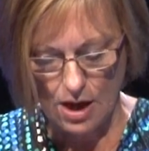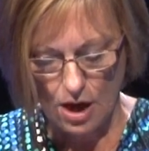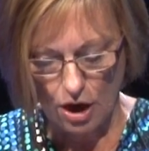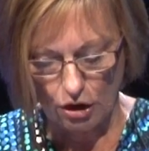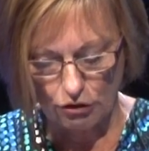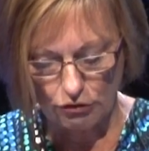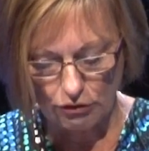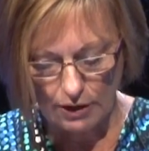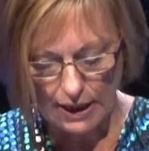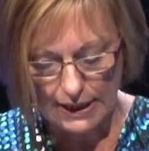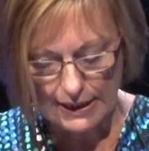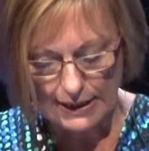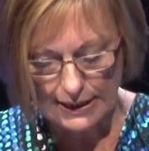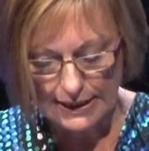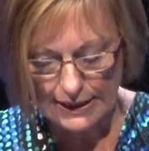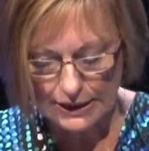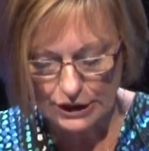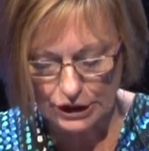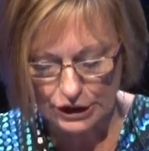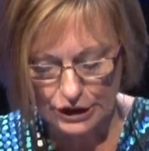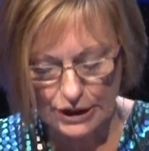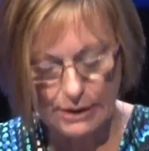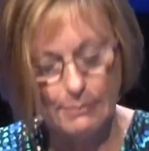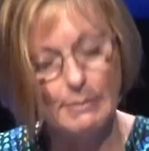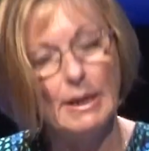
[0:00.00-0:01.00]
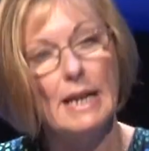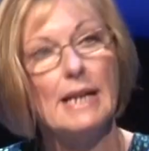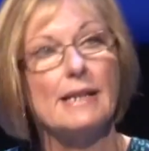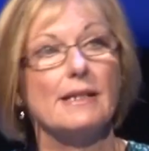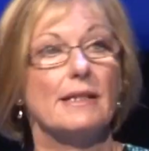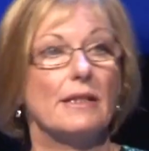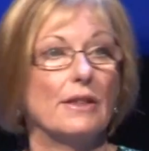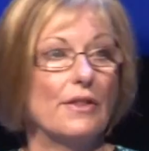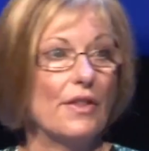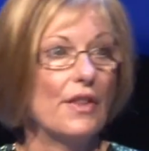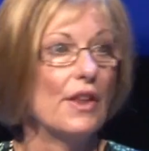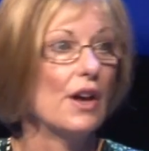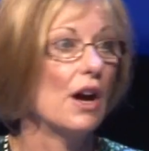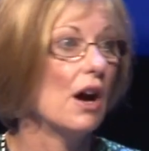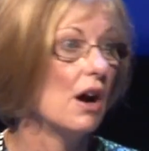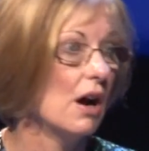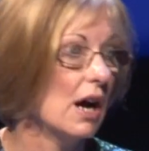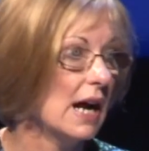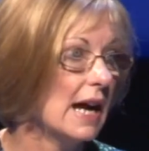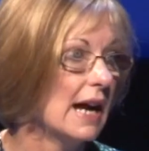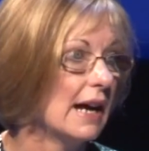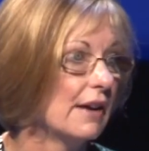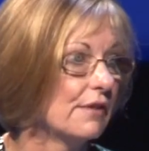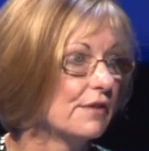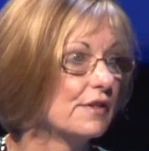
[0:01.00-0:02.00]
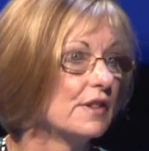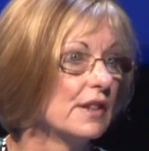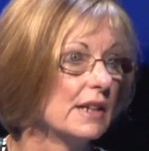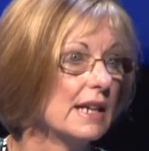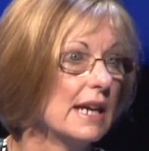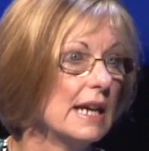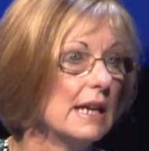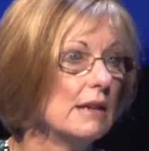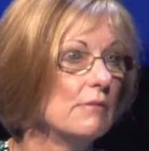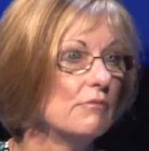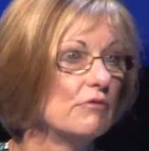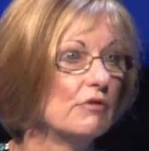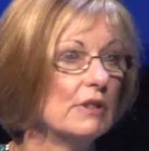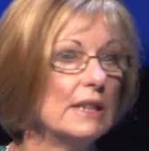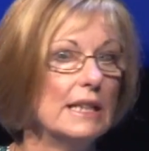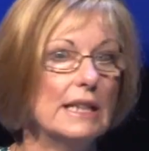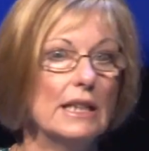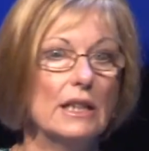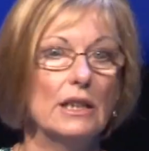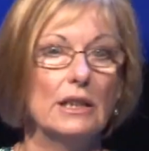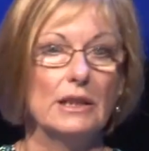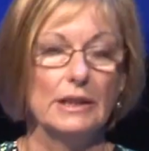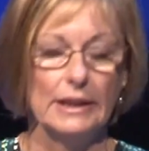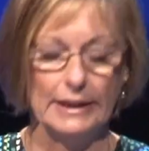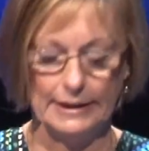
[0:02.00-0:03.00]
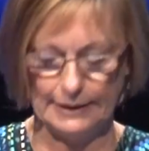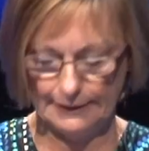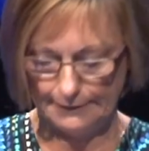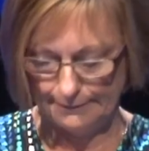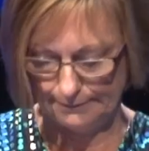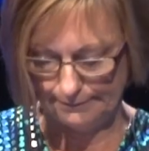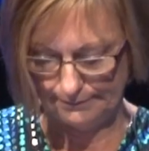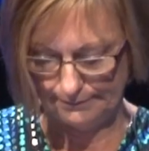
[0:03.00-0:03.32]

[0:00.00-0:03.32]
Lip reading: a great leadership lesson that I have to keep relearning.